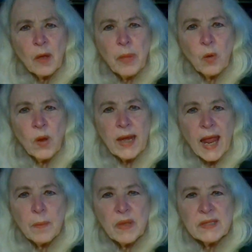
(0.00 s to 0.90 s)
But what
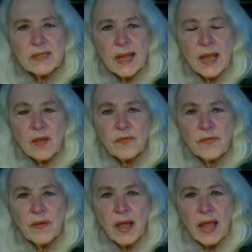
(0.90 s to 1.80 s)
happens
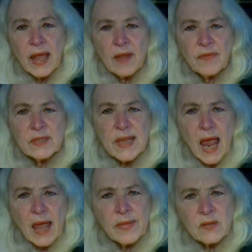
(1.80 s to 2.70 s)
if
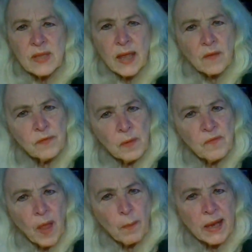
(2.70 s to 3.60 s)
there's like a
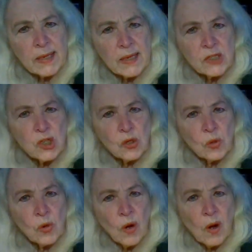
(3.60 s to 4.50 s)
flip-flop idea too,